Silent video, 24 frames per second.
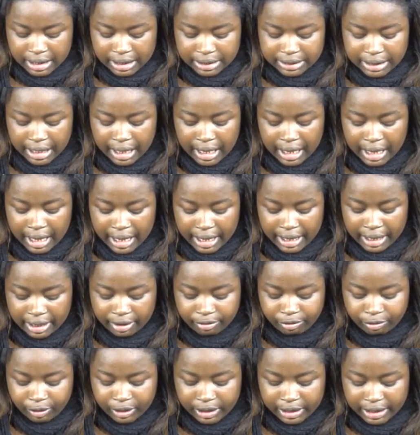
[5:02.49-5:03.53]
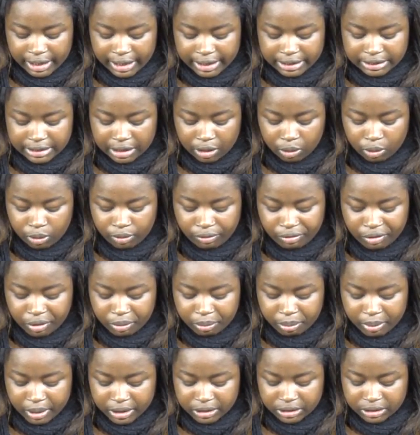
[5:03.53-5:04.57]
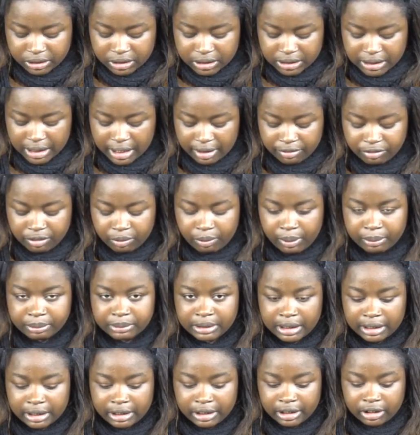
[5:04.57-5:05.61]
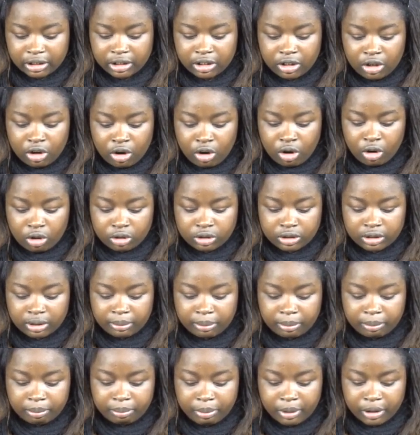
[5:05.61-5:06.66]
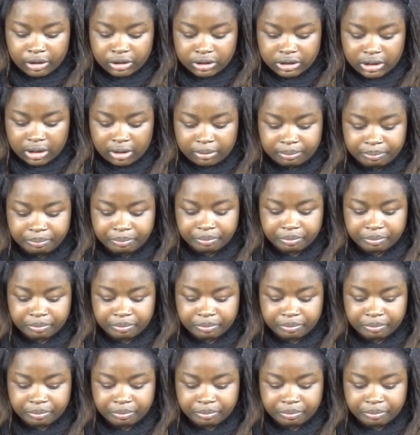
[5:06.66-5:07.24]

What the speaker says: And I have realised that all film posters have the website link on the poster.